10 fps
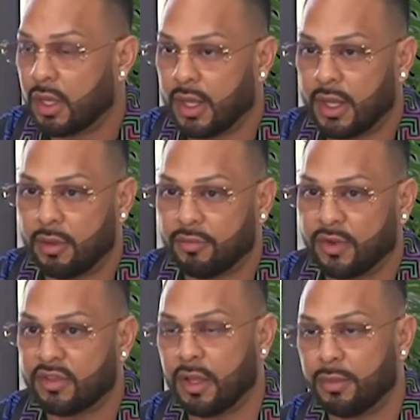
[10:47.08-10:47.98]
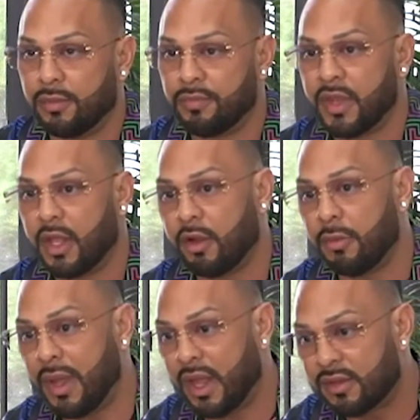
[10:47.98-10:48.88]
Um, for example, Erin
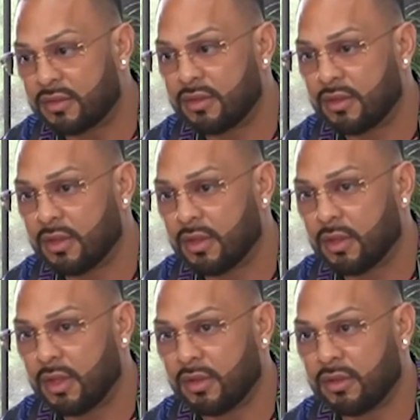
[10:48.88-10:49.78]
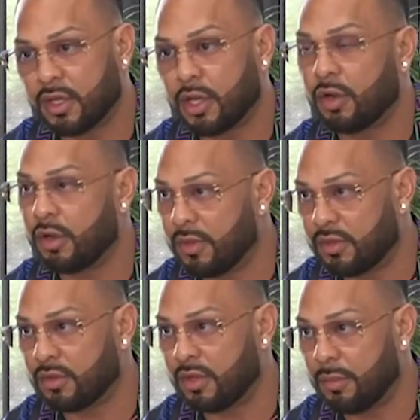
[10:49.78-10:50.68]
Banks is the current
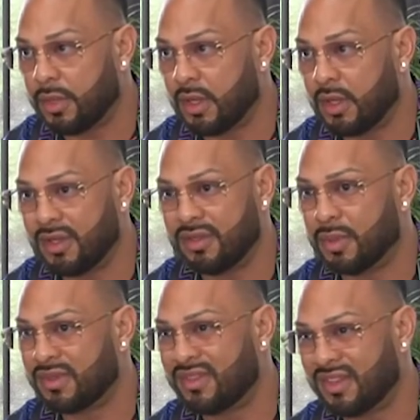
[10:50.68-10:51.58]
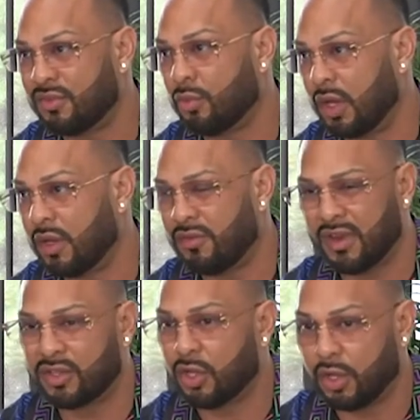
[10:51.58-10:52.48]
Mr. Olympia, and he's about 6'1, if
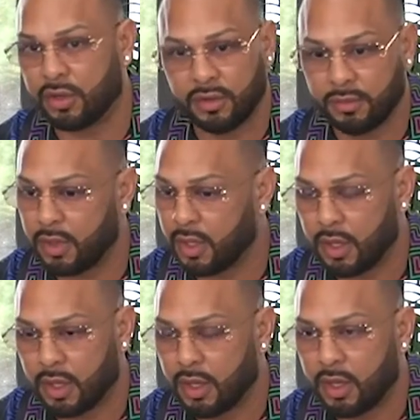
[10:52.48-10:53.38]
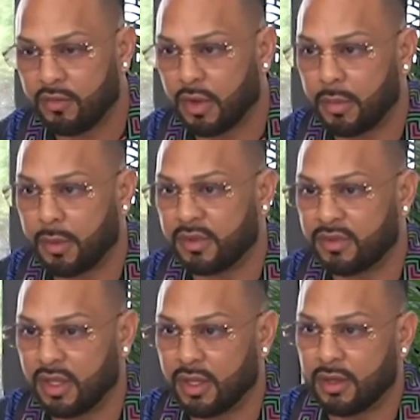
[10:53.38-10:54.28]
not taller, if I'm not
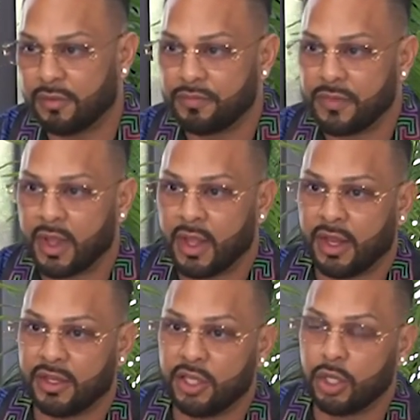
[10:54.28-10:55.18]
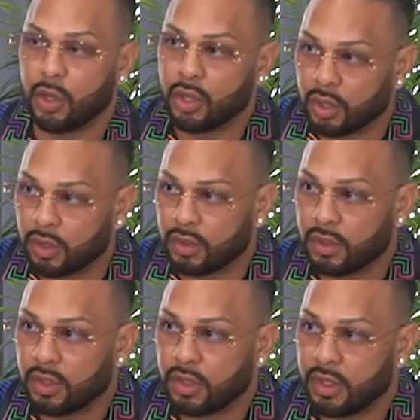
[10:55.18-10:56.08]
mistaken. And Diogo
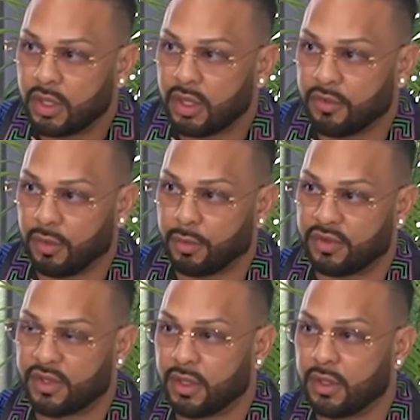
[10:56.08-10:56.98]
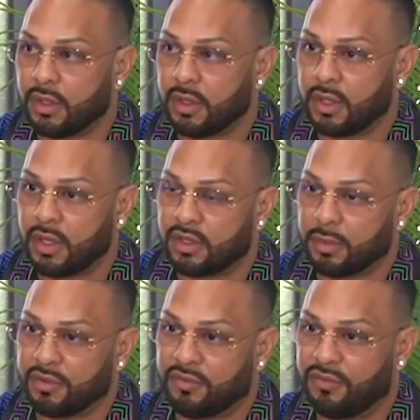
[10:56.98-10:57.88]
from Brazil is
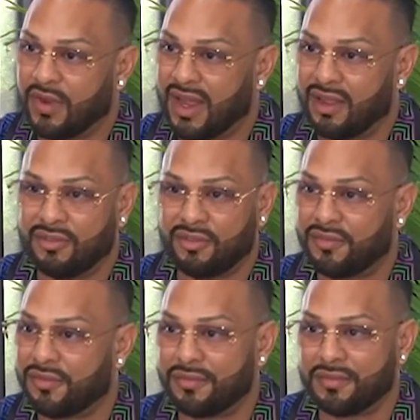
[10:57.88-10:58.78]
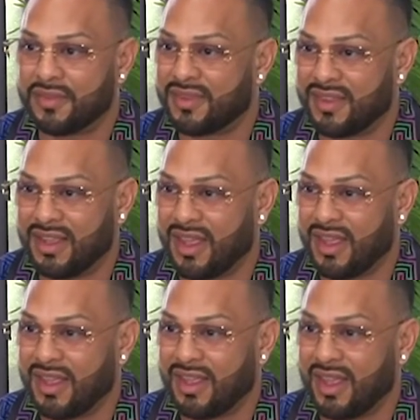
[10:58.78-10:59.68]
about 5
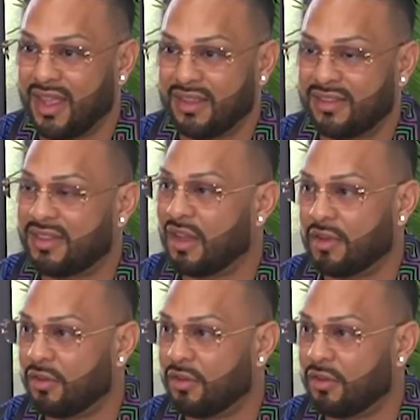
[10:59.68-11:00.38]
seven